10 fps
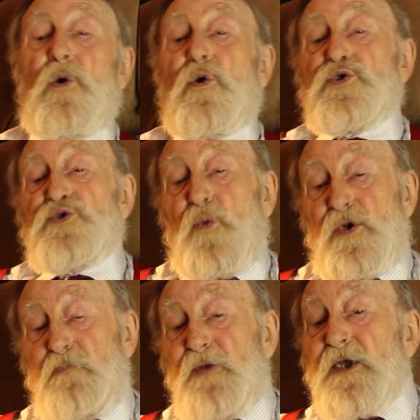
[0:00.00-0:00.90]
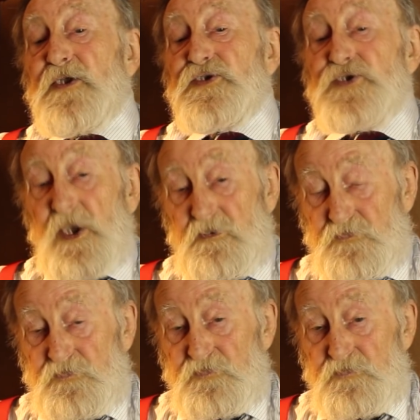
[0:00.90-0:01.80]
or do you want to play it
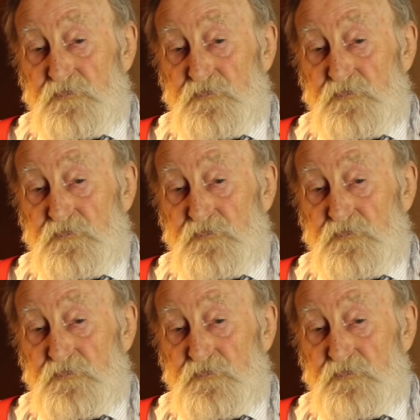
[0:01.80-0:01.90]
safe?